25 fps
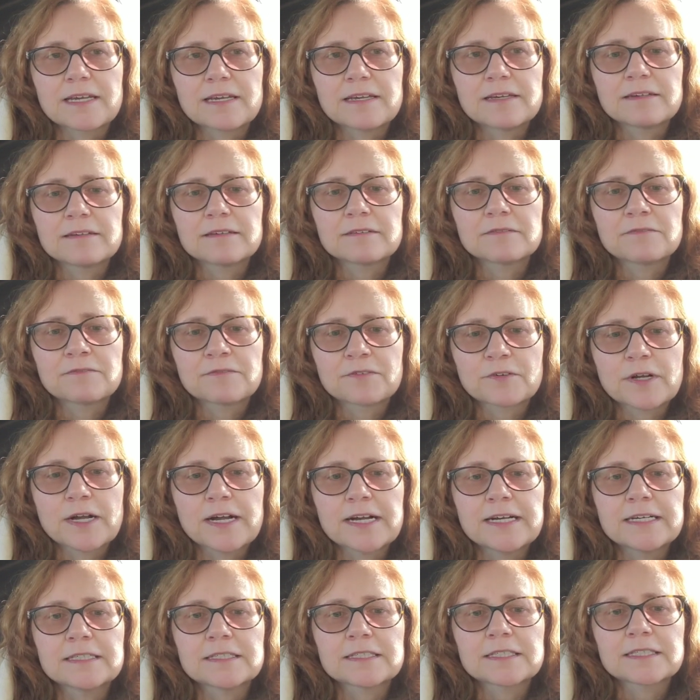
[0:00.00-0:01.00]
And for
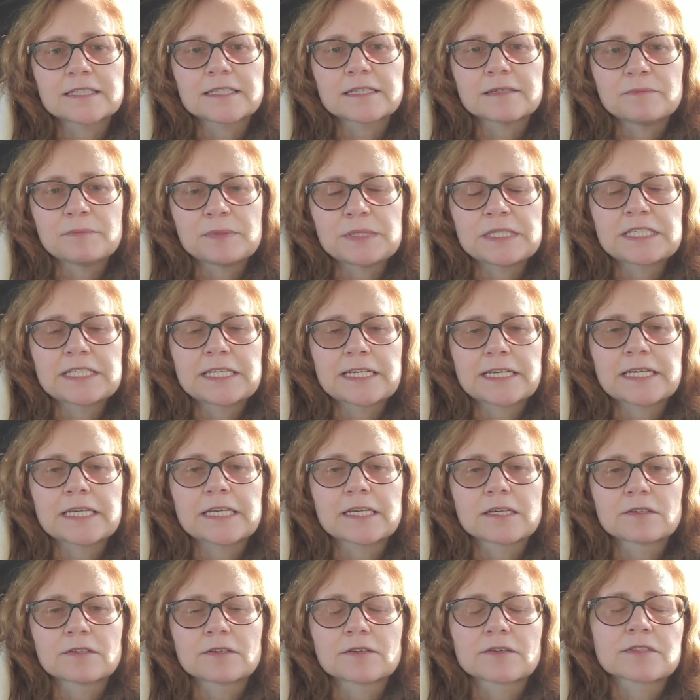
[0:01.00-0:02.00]
us in
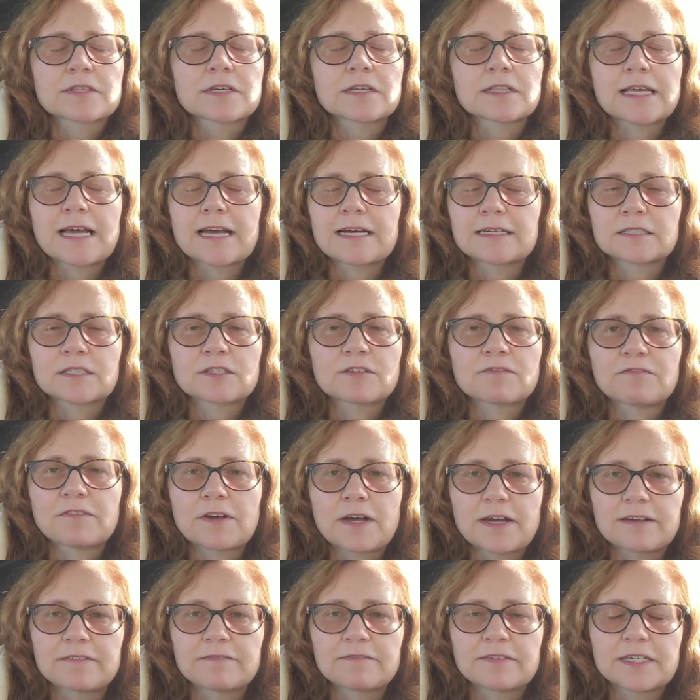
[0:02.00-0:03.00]
particular, the last
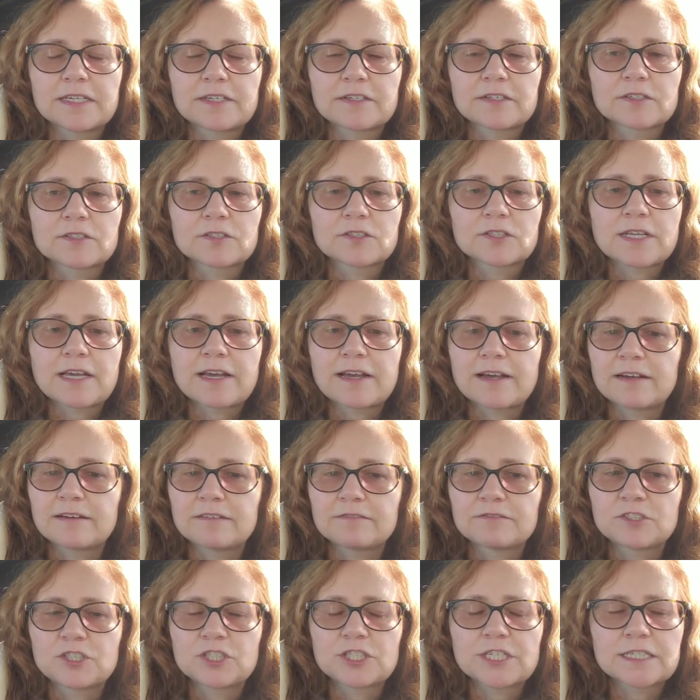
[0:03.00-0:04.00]
five years
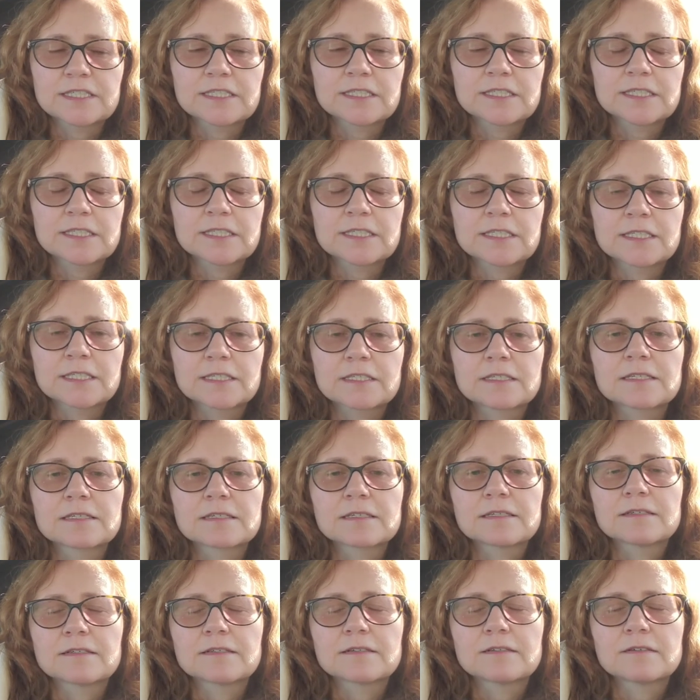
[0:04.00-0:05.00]
have just,
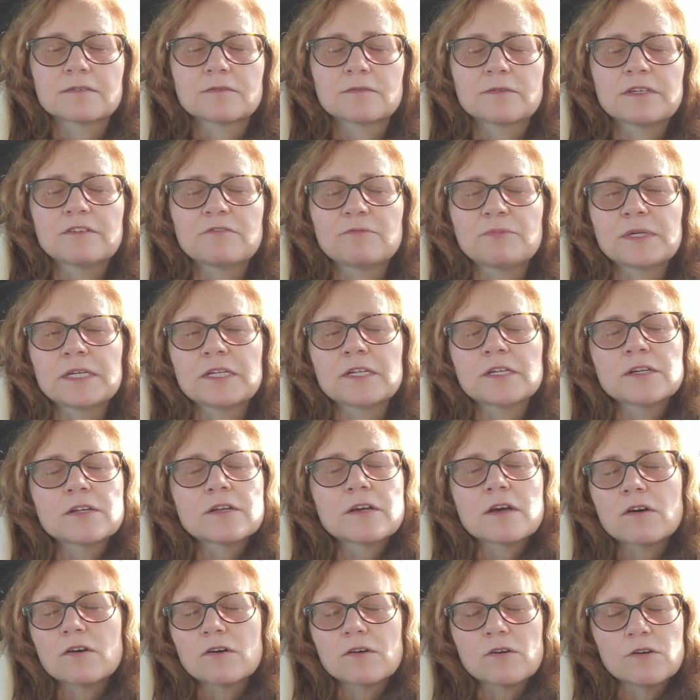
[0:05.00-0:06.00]
we've
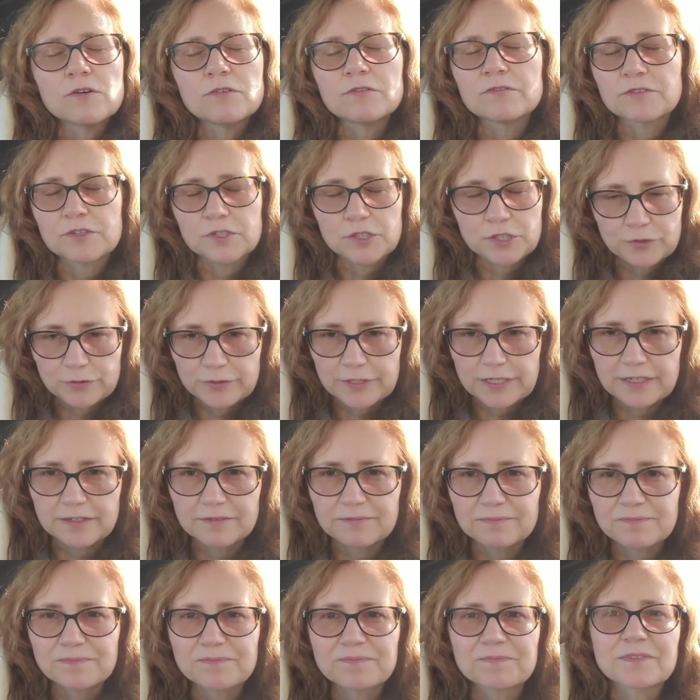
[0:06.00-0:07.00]
been
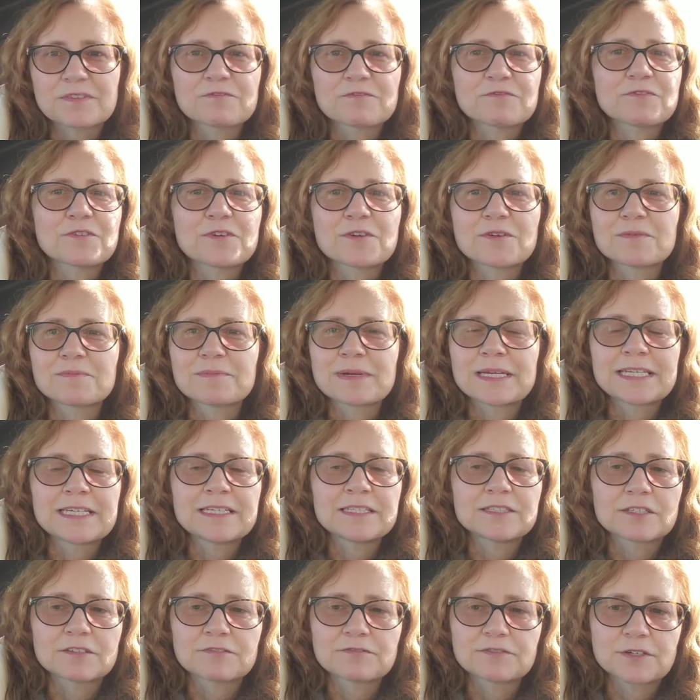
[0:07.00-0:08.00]
overloaded for many
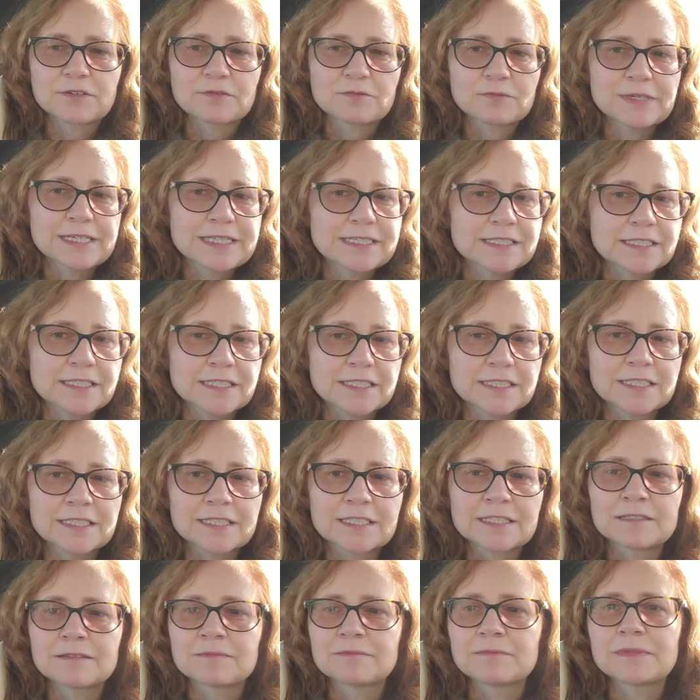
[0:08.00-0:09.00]
different
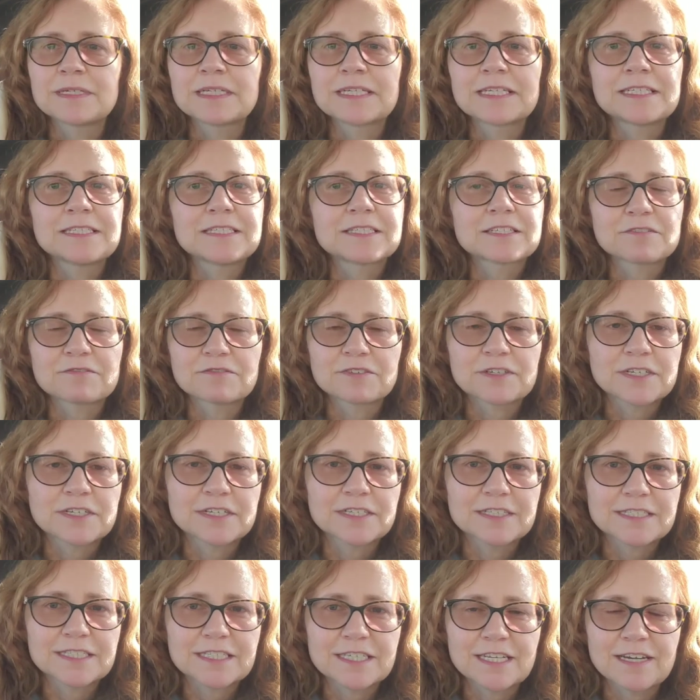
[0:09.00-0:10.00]
reasons in many
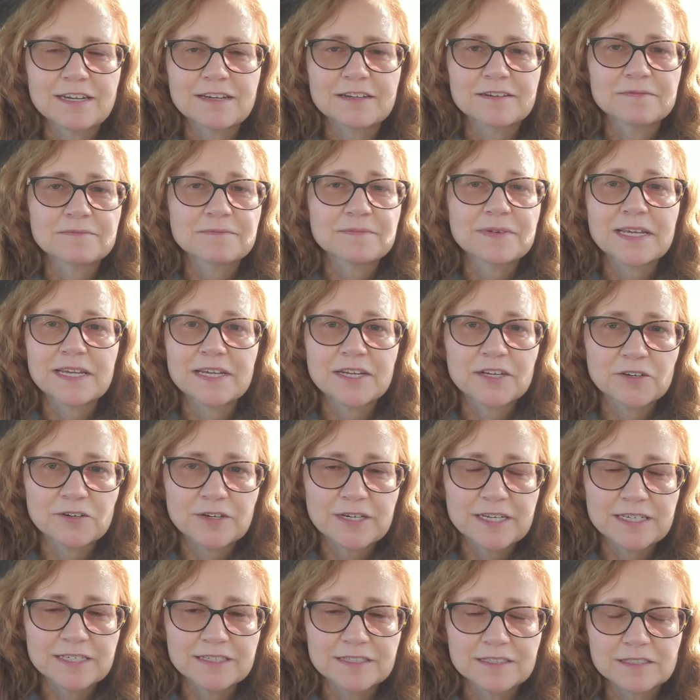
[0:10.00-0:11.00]
different um,
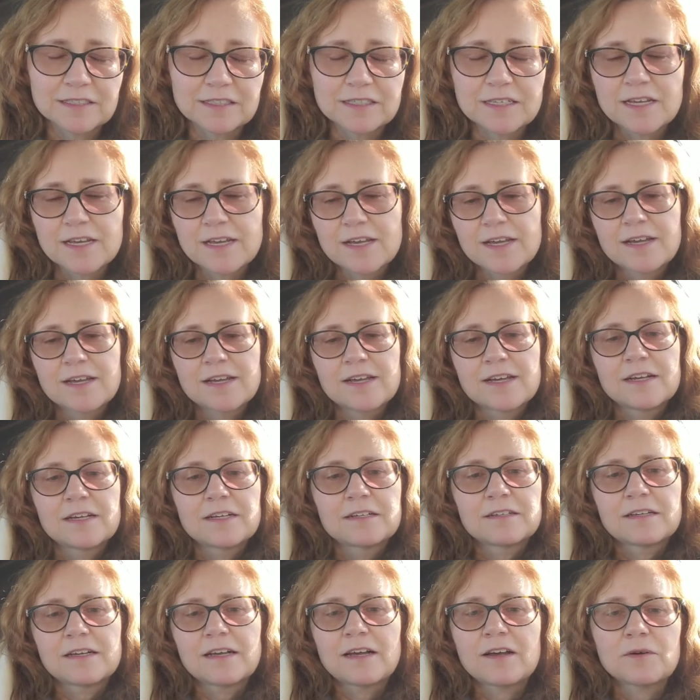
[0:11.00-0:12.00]
areas
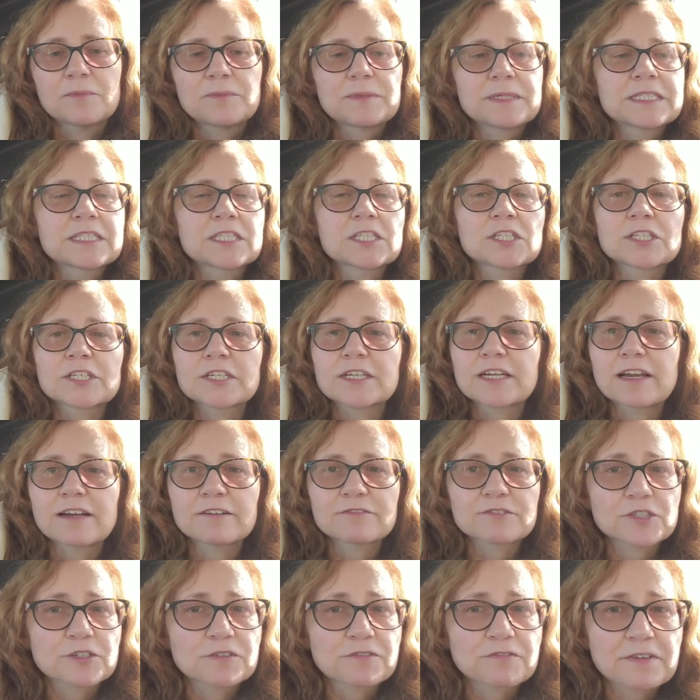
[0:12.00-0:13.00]
helping to look
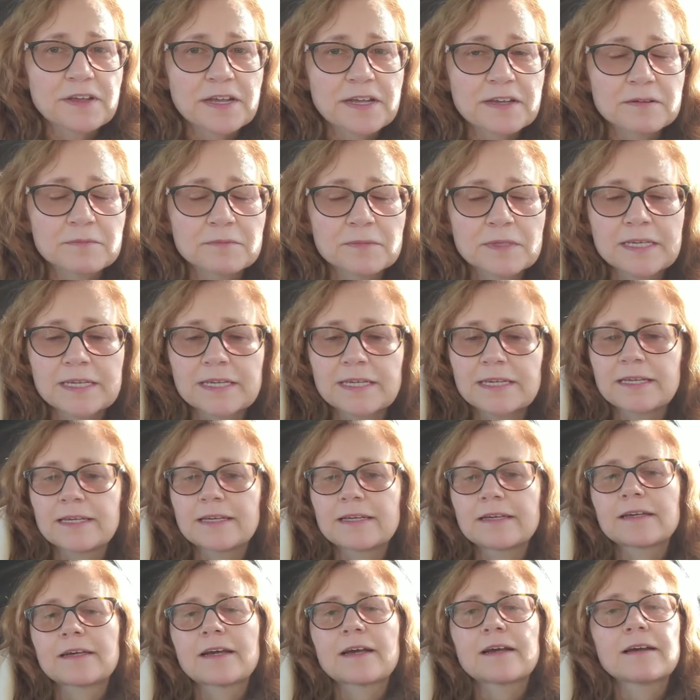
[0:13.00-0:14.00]
after
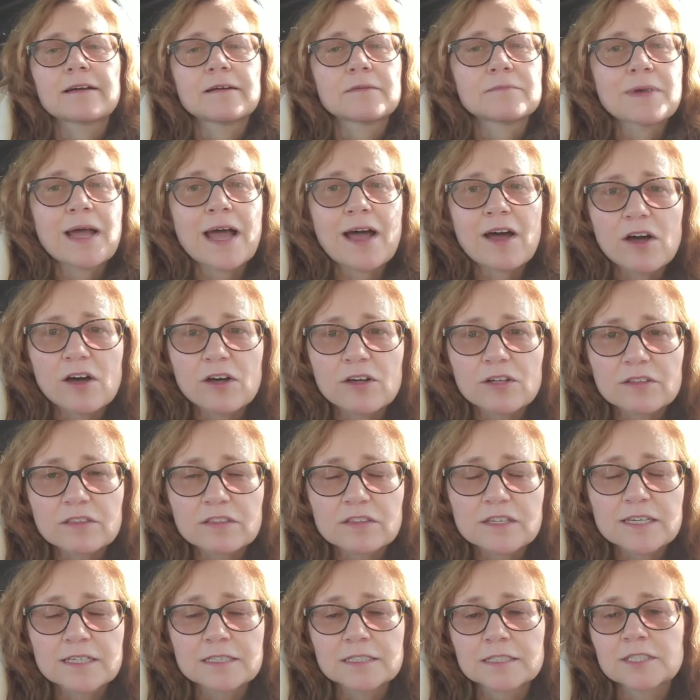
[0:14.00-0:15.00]
family, um,
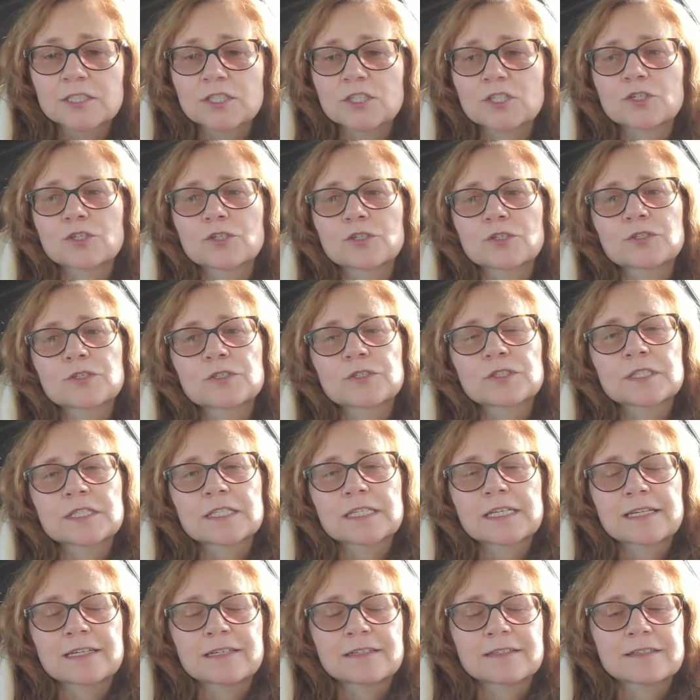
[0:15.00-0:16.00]
health concerns,
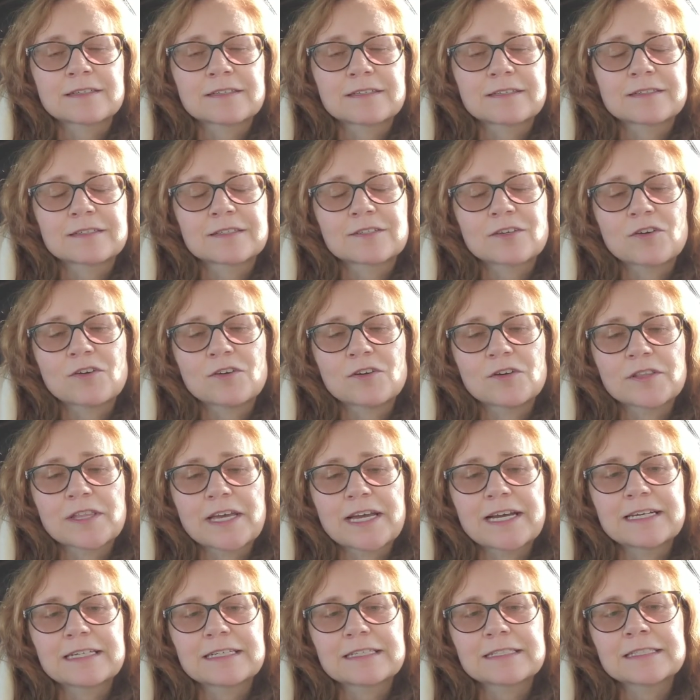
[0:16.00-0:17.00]
and all
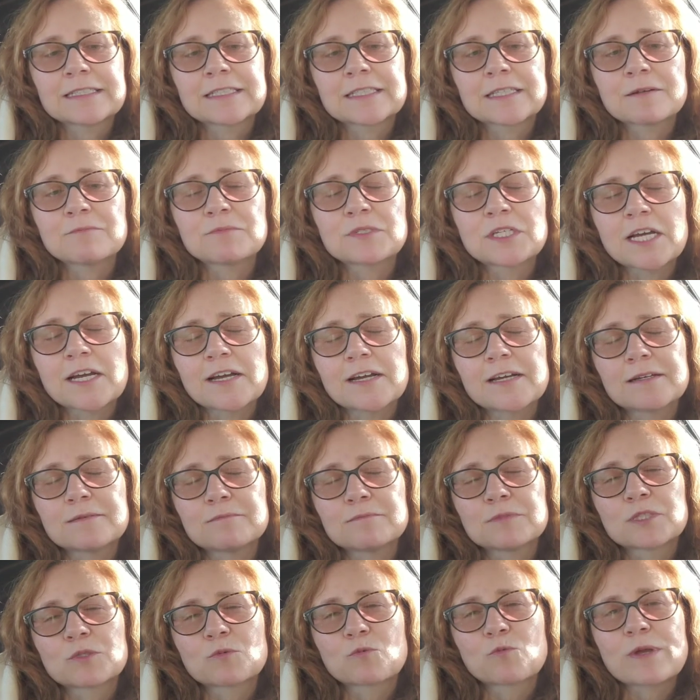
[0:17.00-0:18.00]
that. And
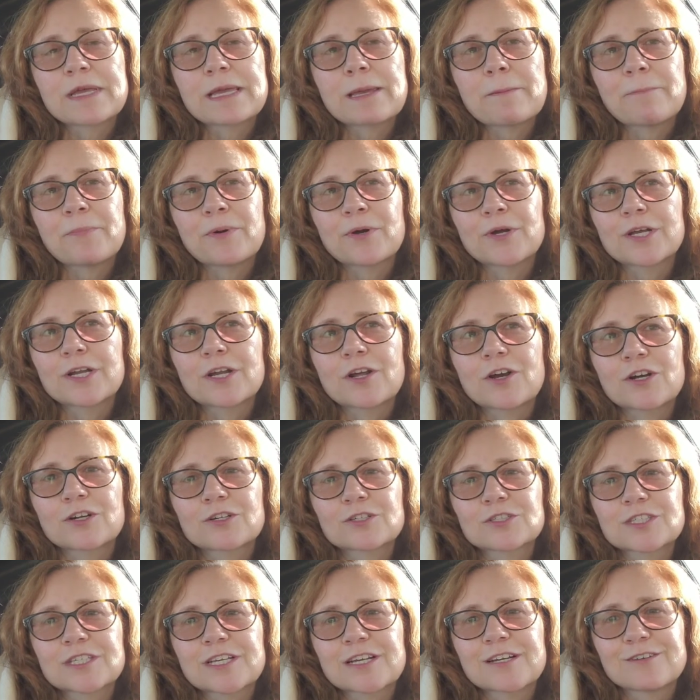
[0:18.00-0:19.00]
sometimes we put
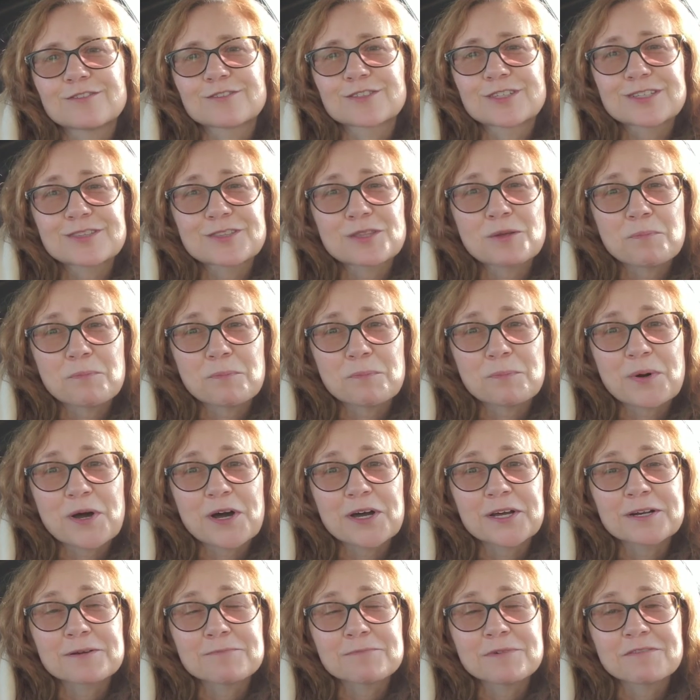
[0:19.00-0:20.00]
ourselves at the
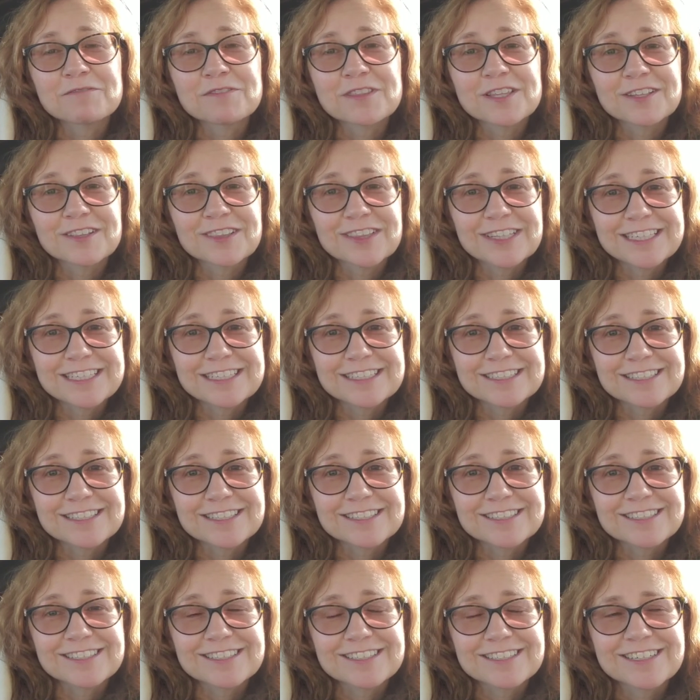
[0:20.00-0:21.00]
bottom of the
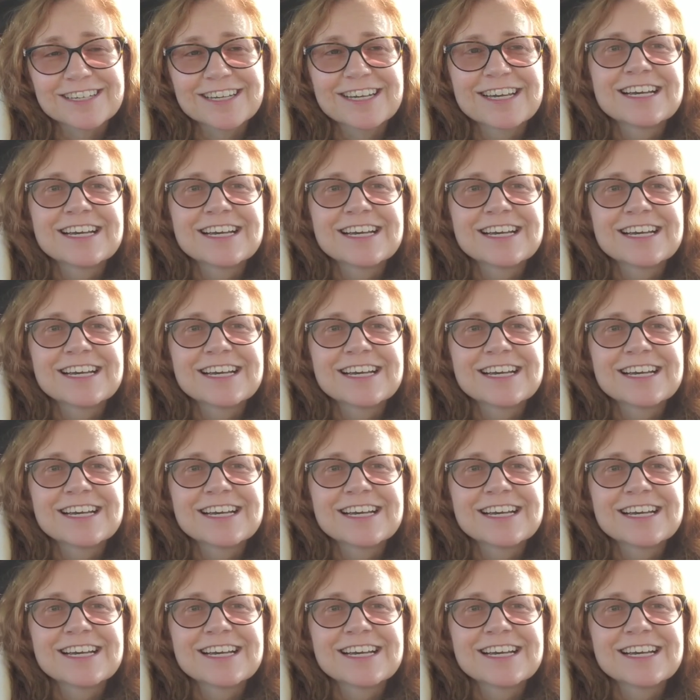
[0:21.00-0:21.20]
list.